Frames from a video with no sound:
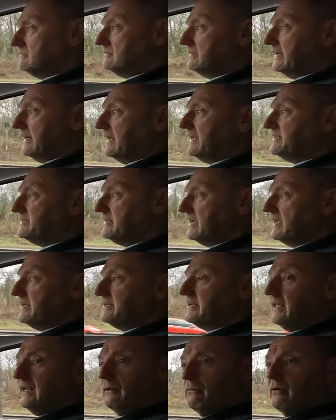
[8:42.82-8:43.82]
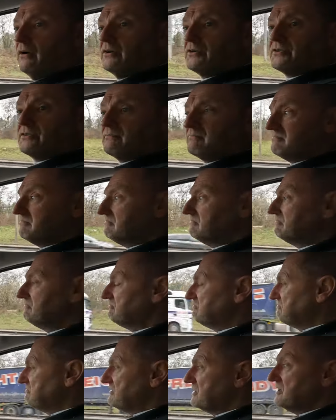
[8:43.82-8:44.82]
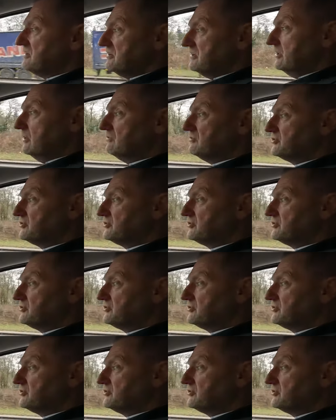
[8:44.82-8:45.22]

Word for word: at 88 kilowatts, you know,